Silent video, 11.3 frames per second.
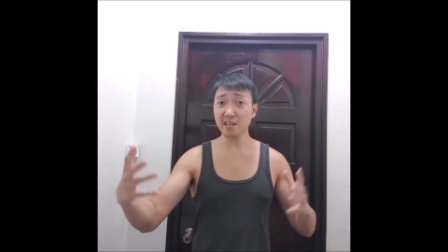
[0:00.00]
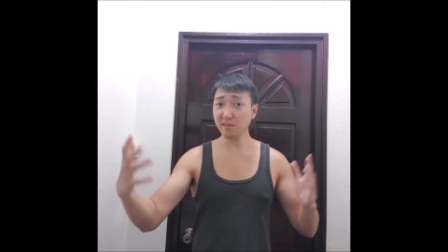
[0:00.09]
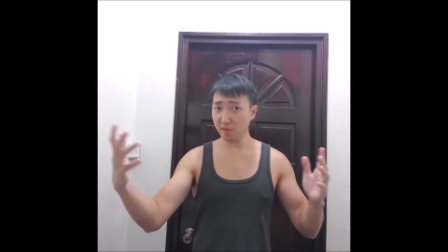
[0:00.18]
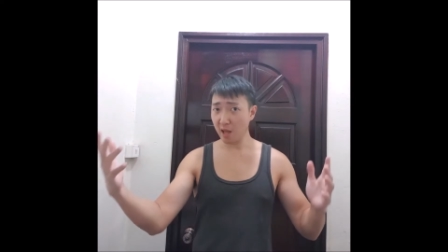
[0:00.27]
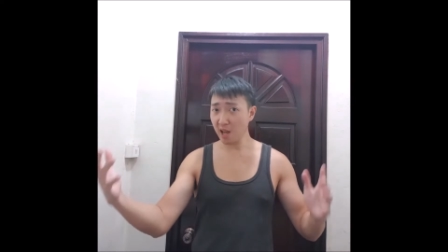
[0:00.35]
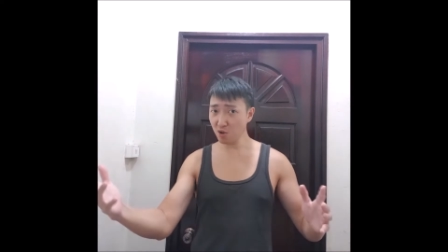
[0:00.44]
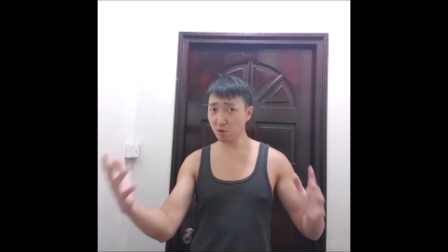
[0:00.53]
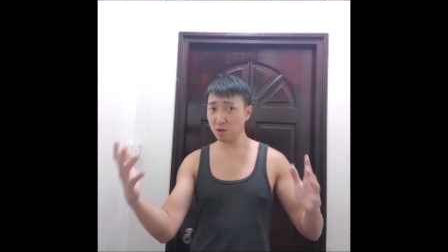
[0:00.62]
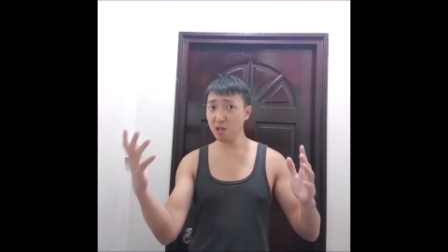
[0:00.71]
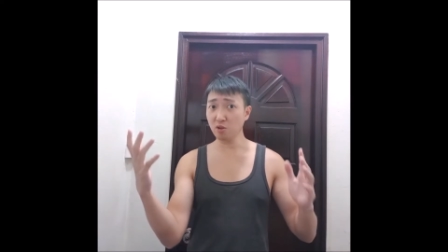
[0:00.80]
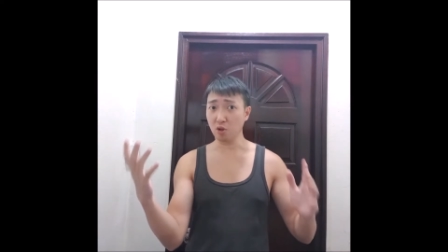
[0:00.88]
is
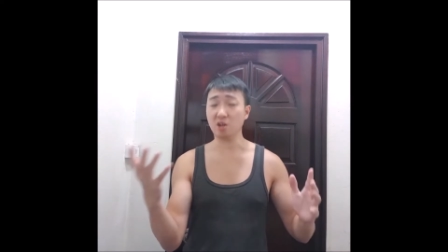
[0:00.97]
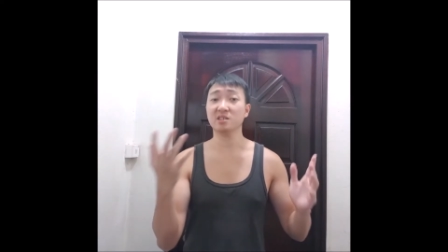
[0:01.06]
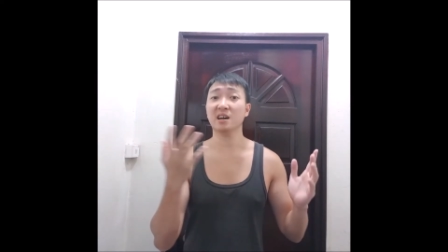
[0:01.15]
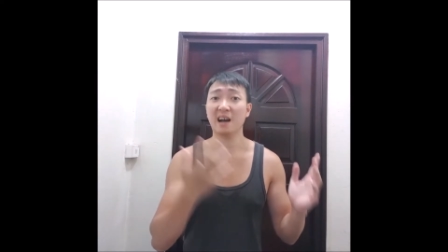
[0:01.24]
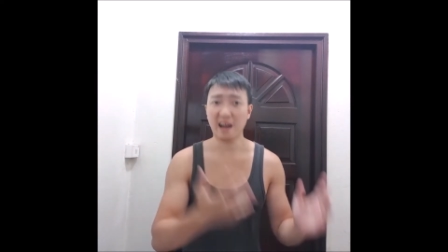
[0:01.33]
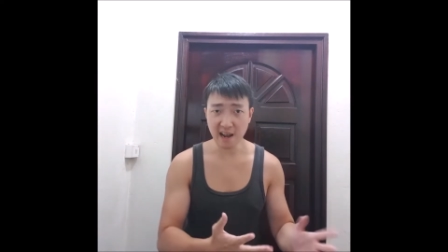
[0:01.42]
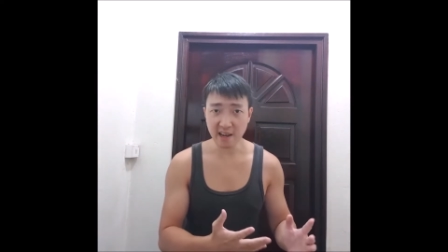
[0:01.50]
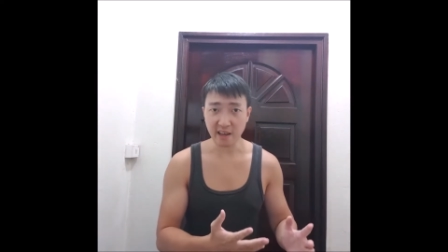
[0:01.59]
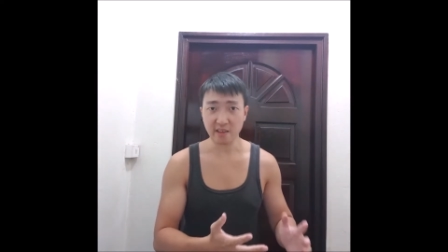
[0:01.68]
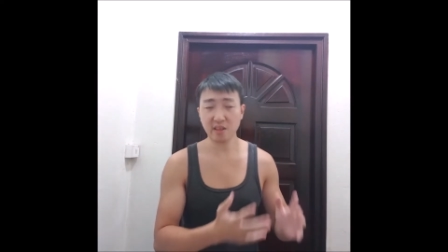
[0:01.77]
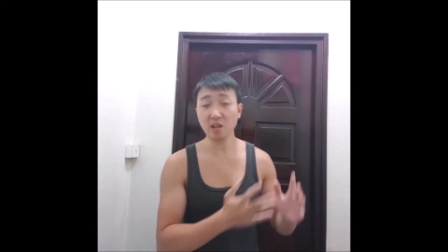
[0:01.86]
actually not
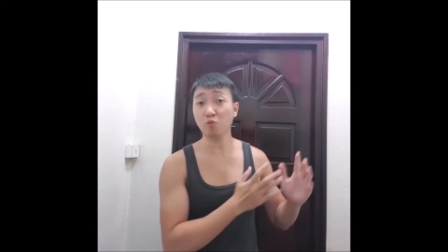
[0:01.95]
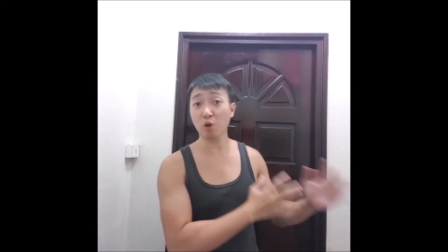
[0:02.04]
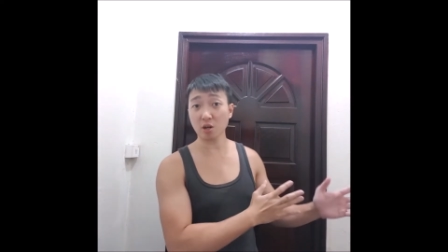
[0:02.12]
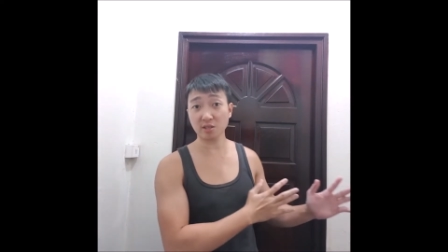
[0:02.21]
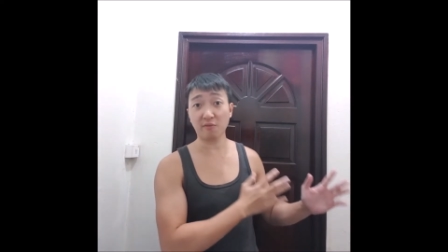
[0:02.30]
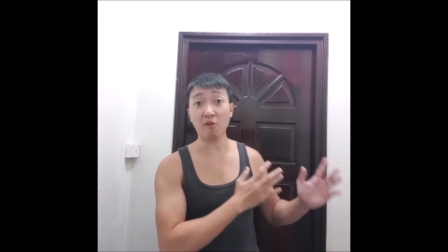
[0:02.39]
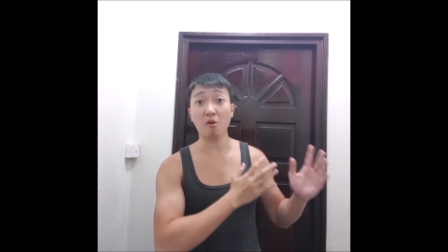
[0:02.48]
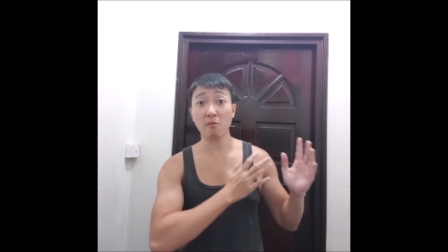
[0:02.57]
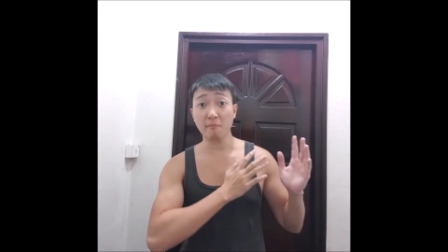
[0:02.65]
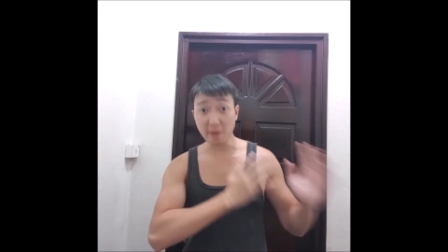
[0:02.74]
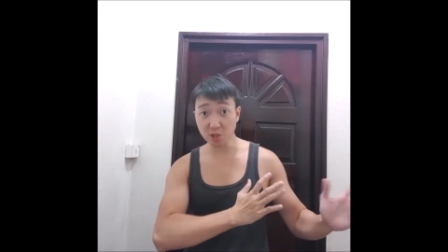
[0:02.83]
high. That works for
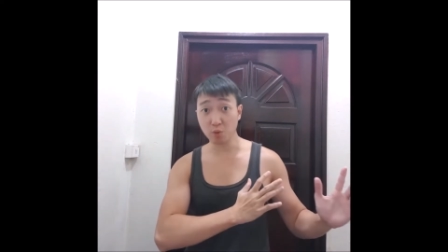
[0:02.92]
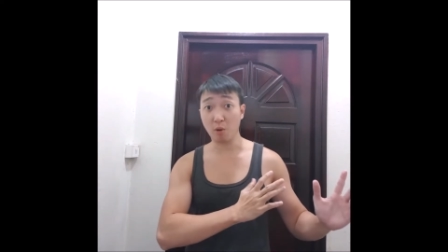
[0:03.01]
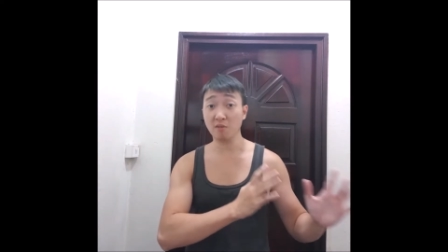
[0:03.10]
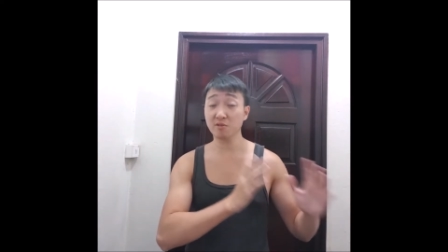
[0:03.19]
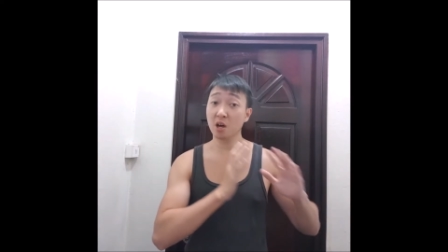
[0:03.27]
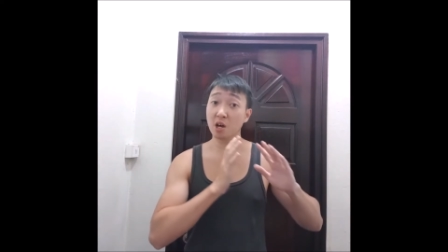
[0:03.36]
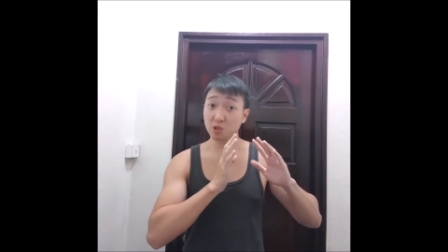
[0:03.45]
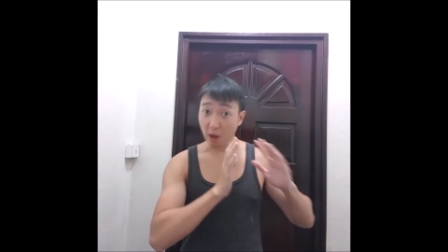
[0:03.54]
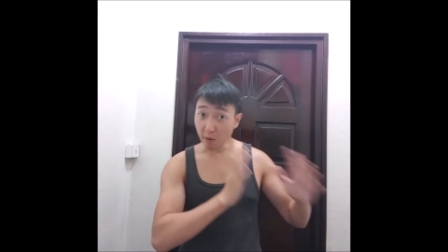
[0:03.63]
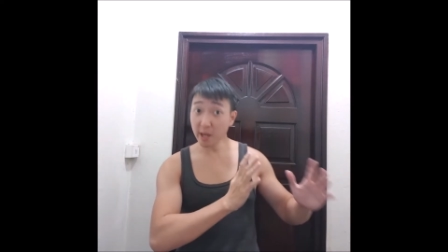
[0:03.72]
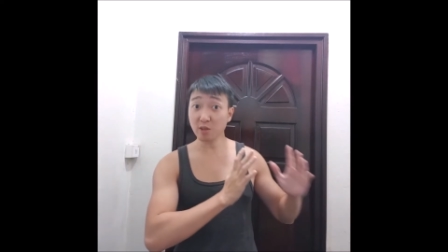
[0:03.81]
mesomorphs,
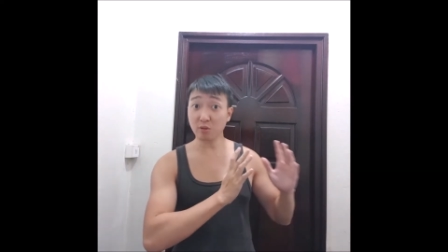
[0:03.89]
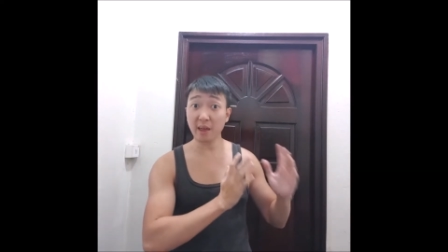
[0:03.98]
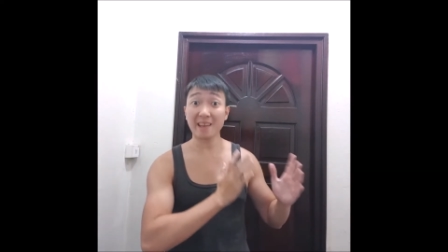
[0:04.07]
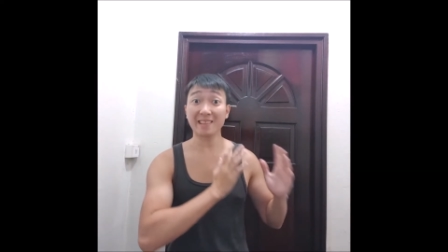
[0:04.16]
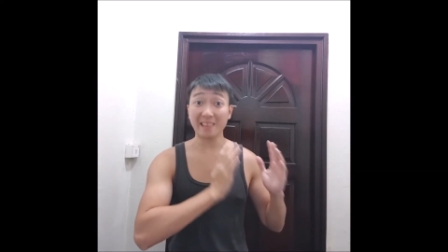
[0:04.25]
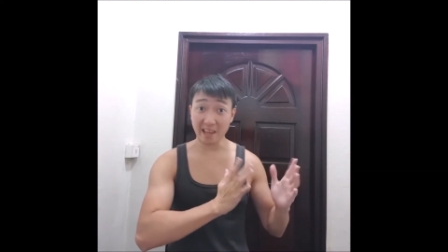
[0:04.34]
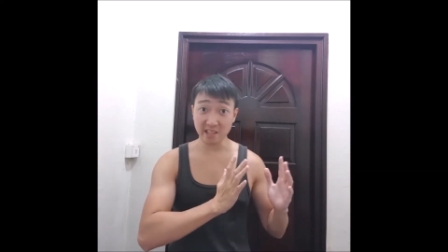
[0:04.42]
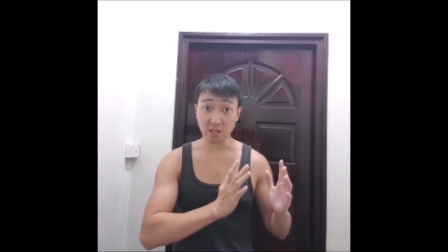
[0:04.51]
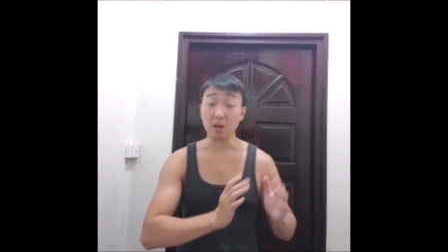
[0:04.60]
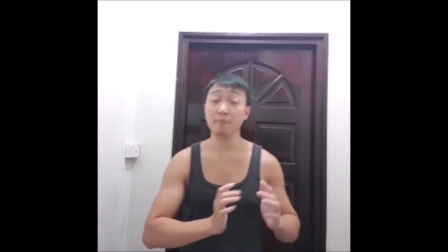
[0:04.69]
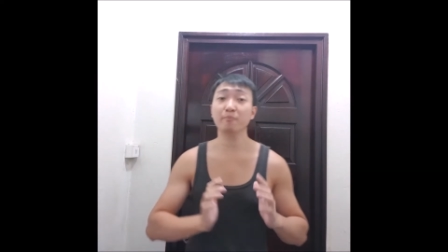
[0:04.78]
so I'll get to that later.